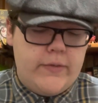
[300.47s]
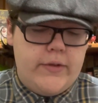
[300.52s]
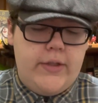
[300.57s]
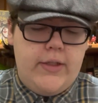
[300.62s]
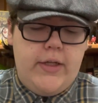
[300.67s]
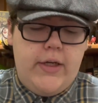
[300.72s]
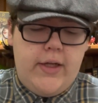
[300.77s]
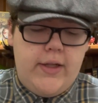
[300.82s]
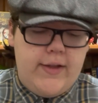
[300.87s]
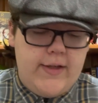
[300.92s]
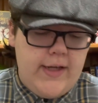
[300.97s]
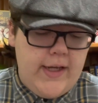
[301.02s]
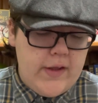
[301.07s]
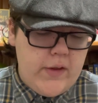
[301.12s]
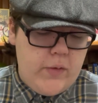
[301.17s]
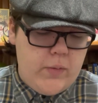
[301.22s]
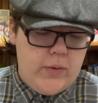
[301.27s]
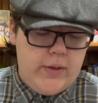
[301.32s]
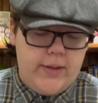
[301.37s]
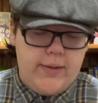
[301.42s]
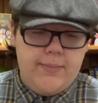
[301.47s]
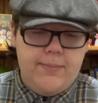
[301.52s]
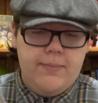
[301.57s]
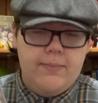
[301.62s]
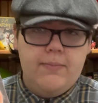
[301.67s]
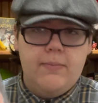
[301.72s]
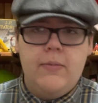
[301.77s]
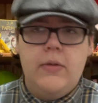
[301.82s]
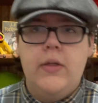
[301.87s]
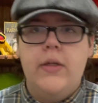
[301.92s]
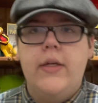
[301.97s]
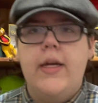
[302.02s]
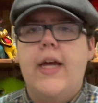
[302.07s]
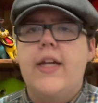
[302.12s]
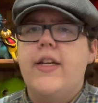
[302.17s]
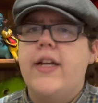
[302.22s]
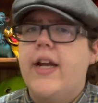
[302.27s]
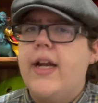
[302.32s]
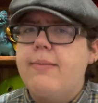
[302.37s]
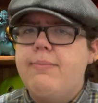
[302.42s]
The next one, and
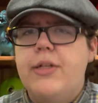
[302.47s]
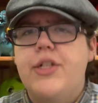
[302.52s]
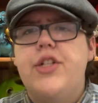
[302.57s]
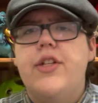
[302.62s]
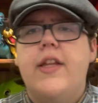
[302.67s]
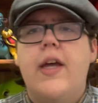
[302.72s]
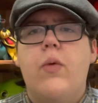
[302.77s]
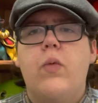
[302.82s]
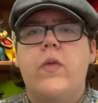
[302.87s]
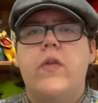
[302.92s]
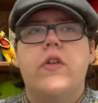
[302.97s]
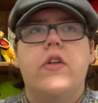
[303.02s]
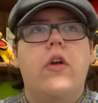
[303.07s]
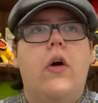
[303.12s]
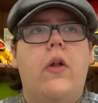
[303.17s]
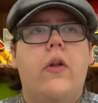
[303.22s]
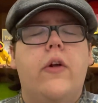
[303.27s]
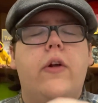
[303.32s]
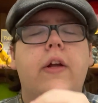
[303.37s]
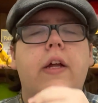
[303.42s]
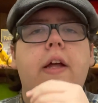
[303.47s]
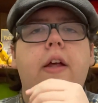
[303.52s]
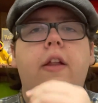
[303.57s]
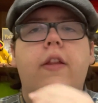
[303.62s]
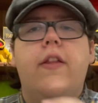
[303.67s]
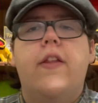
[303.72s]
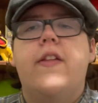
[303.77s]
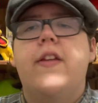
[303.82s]
did I mention that was $1? This